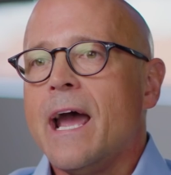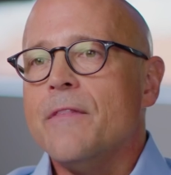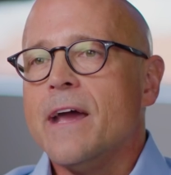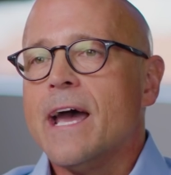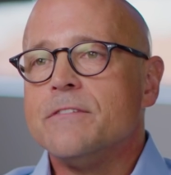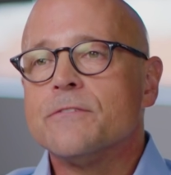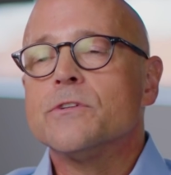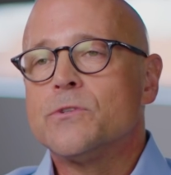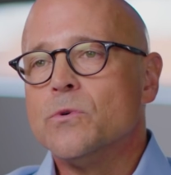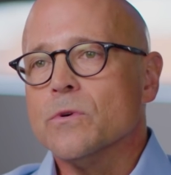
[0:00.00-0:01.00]
and they have
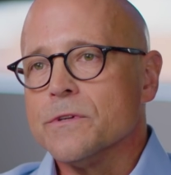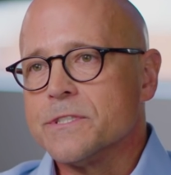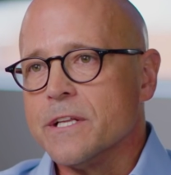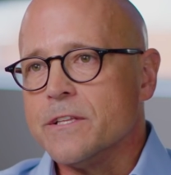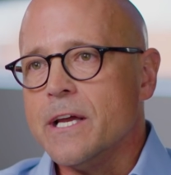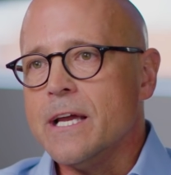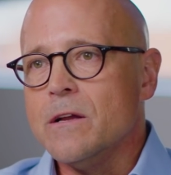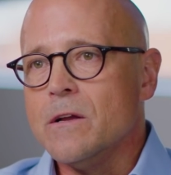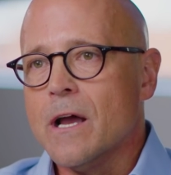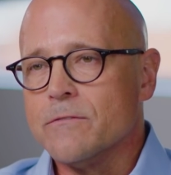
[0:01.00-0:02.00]
different tools that
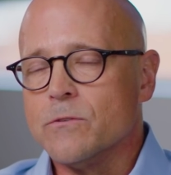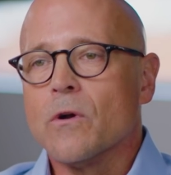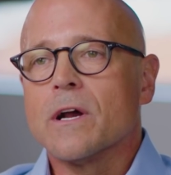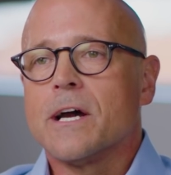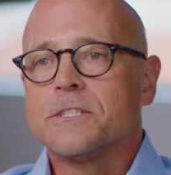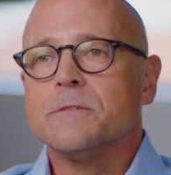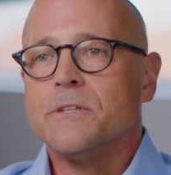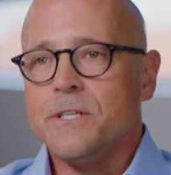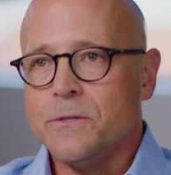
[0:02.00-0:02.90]
they have grown accustomed to